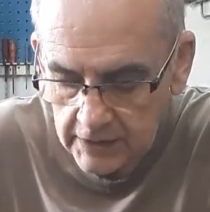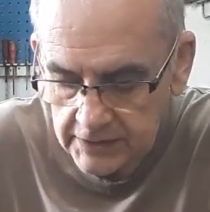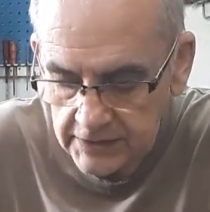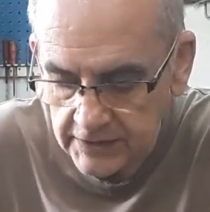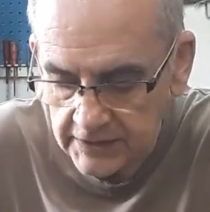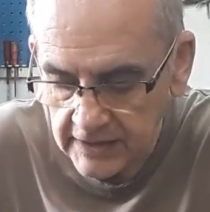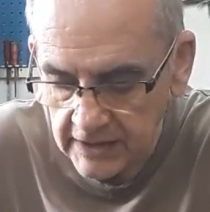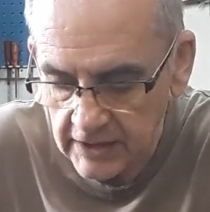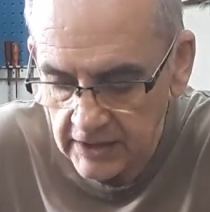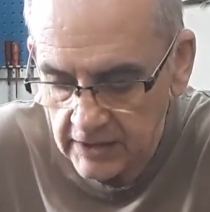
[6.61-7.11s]

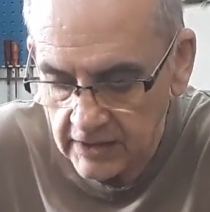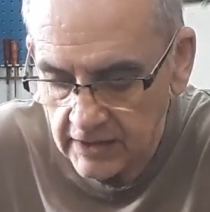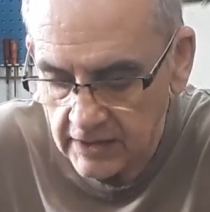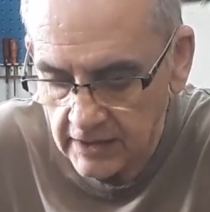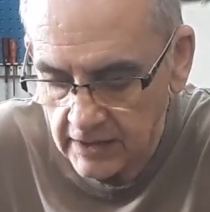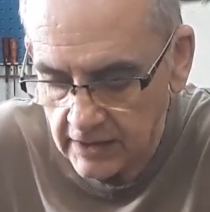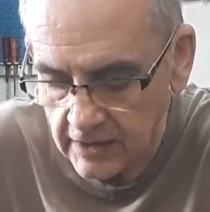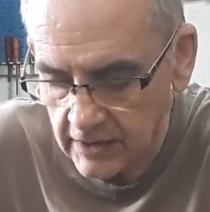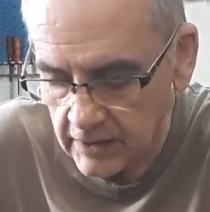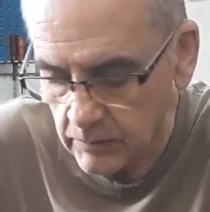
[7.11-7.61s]
Today
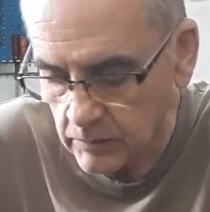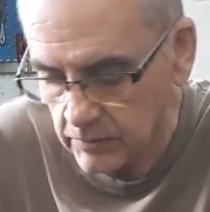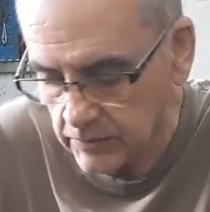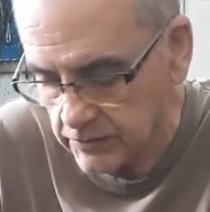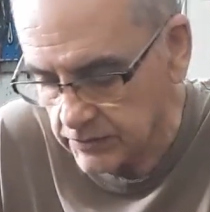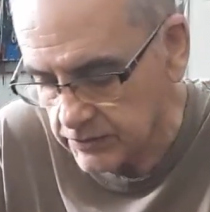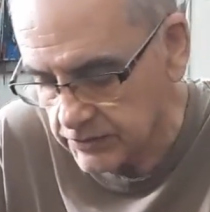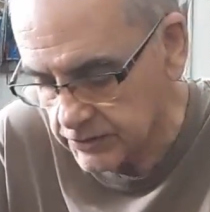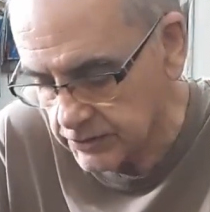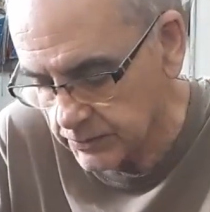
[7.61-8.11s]
I
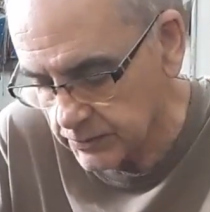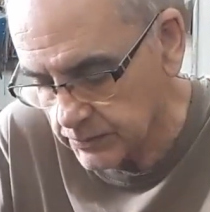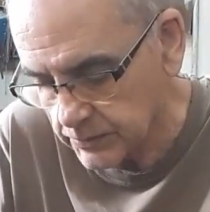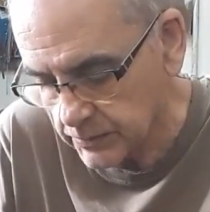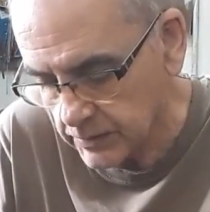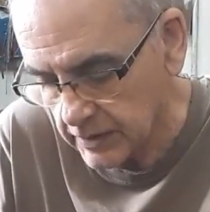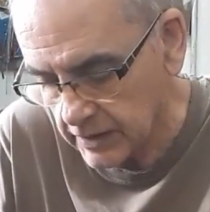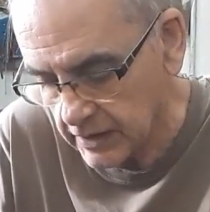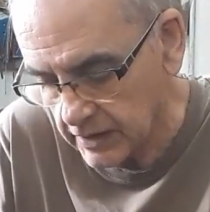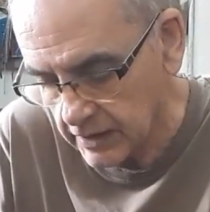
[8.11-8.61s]
want
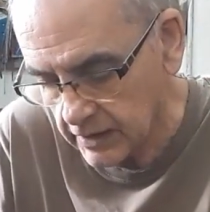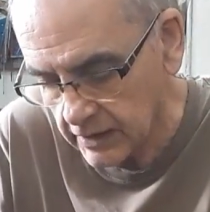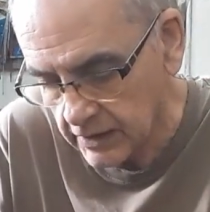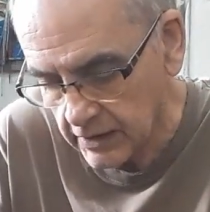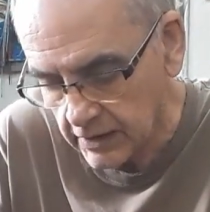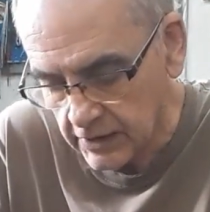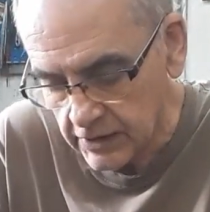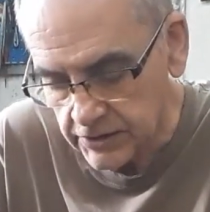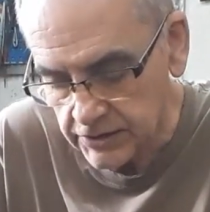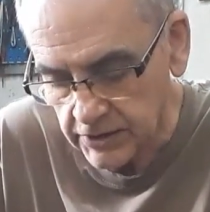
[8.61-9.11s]
to
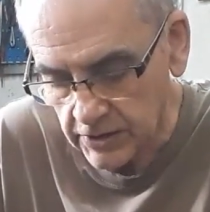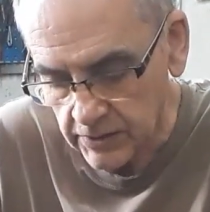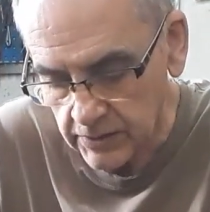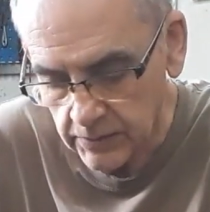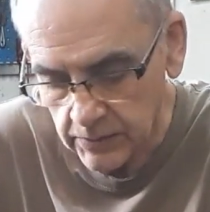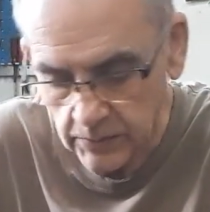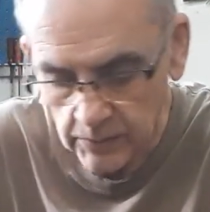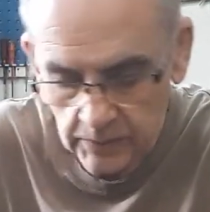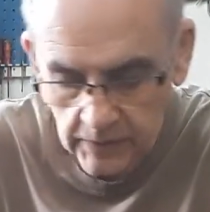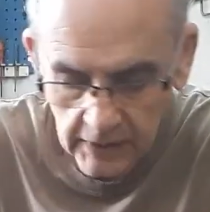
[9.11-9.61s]
show
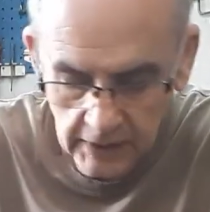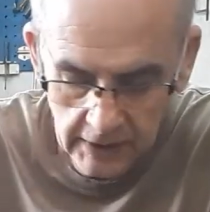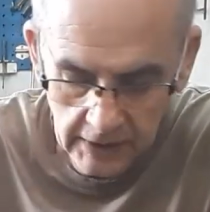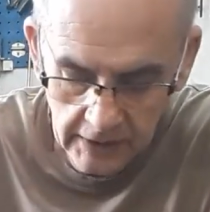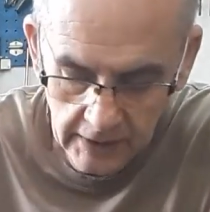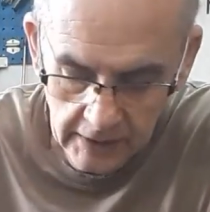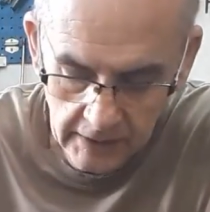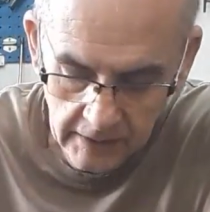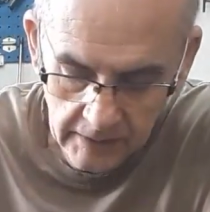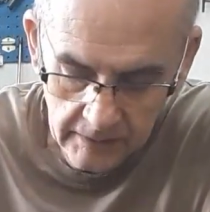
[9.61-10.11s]
you
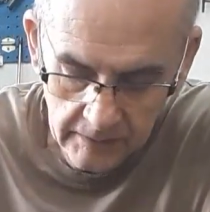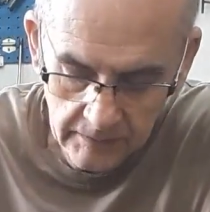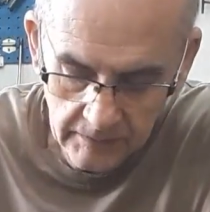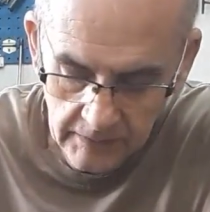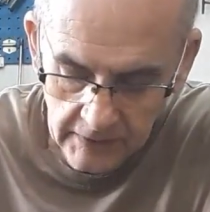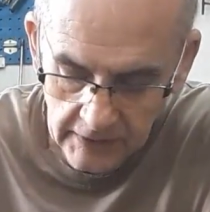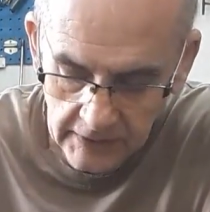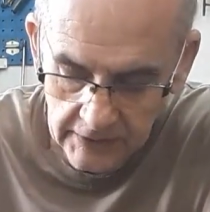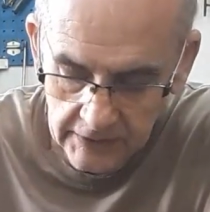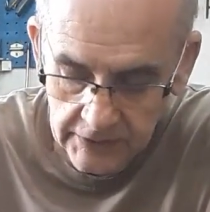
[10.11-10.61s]

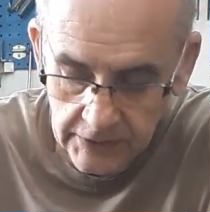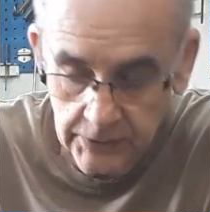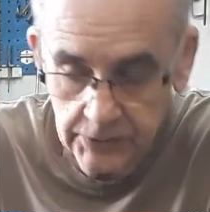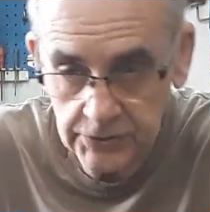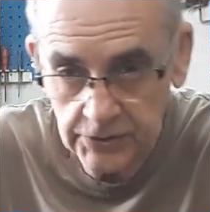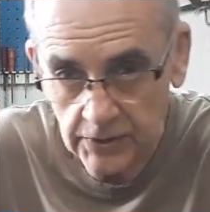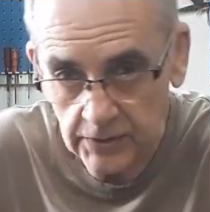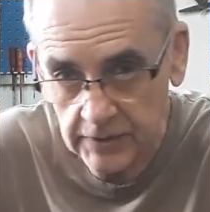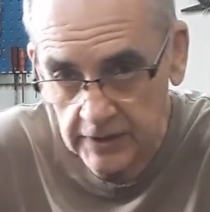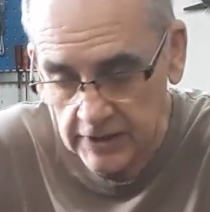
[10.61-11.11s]
the
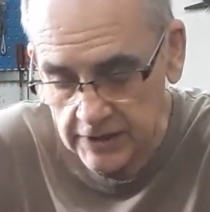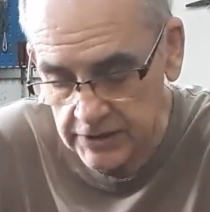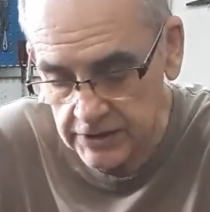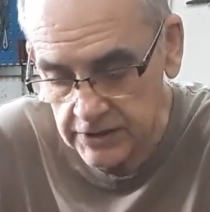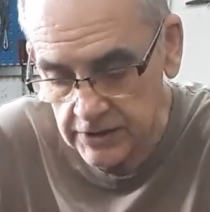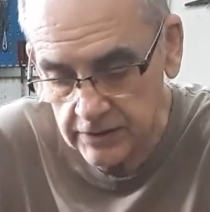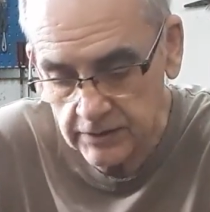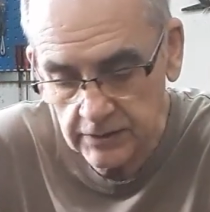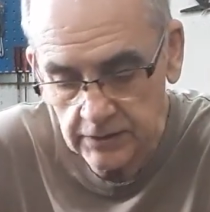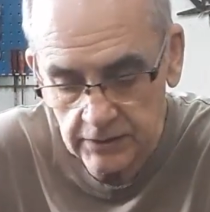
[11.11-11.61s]
two-stroke
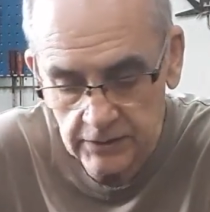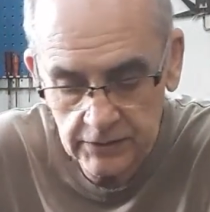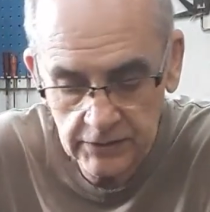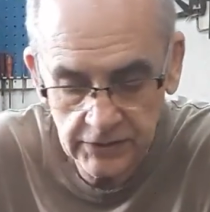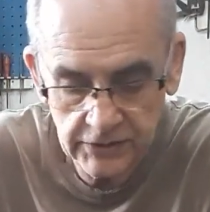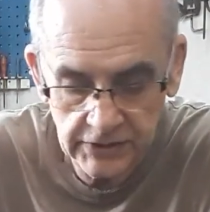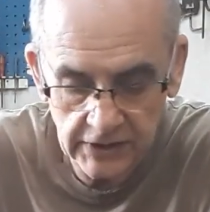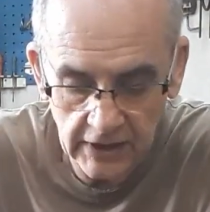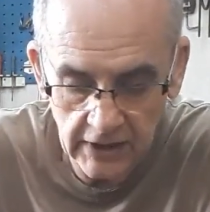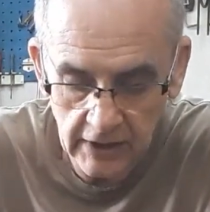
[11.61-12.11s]
engine
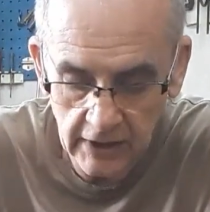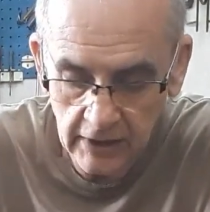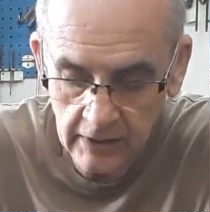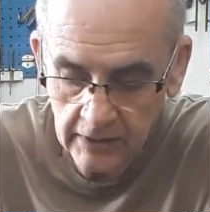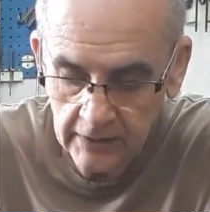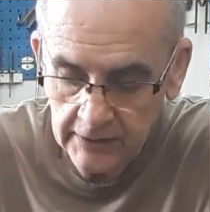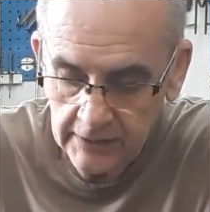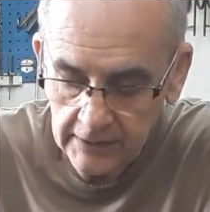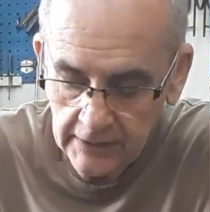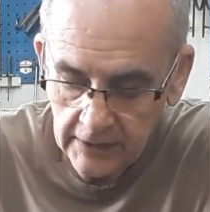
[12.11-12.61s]
that
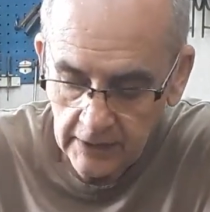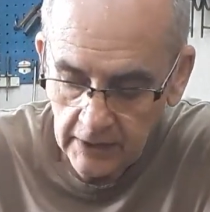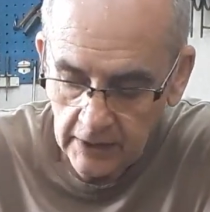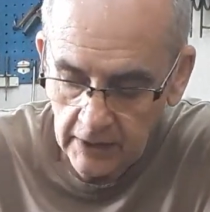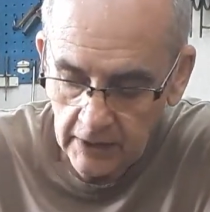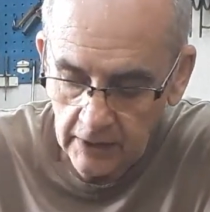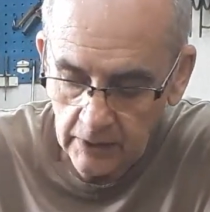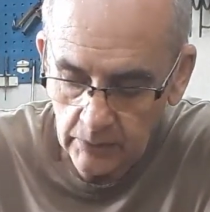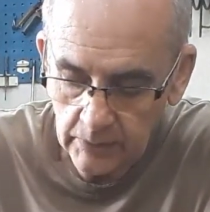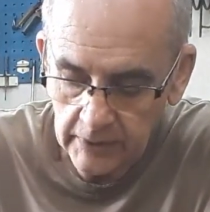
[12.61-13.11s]

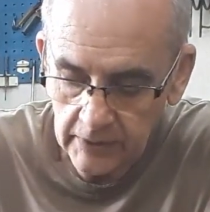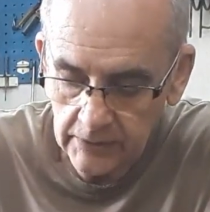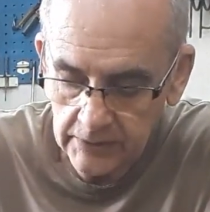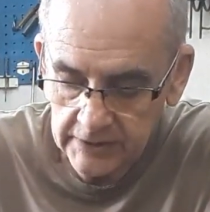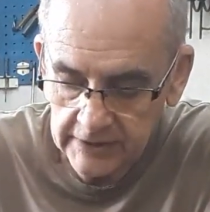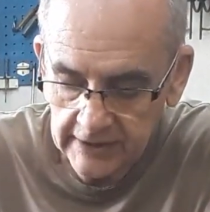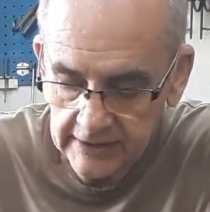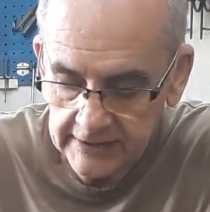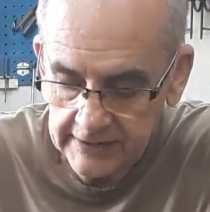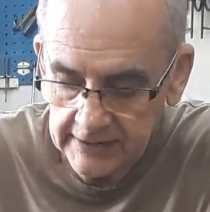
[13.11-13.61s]
we
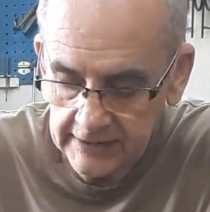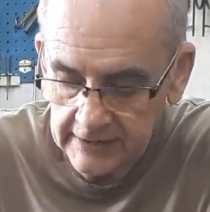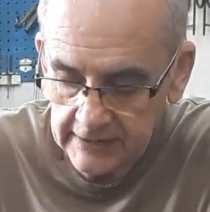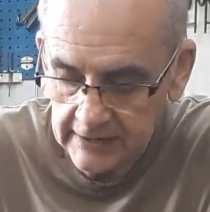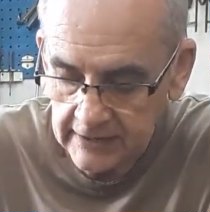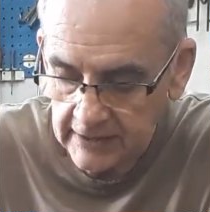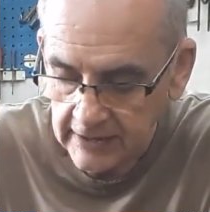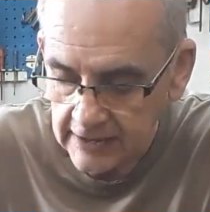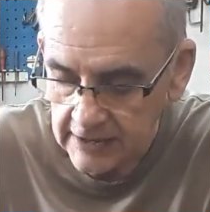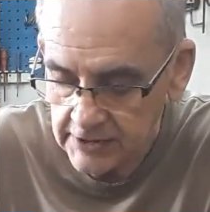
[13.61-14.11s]
looked at in
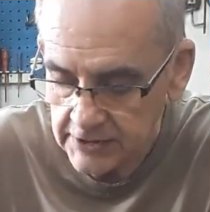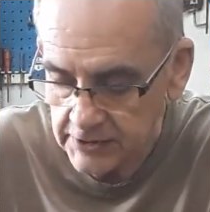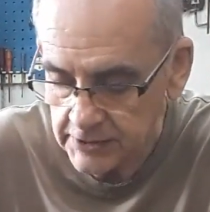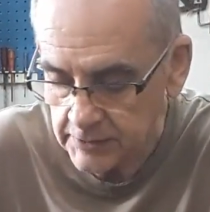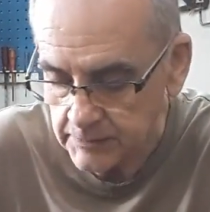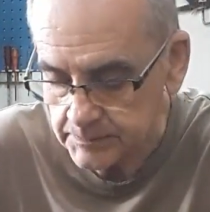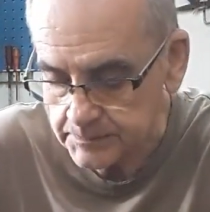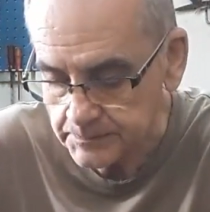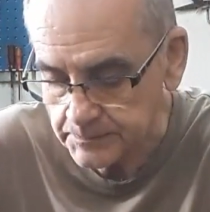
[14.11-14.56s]
class,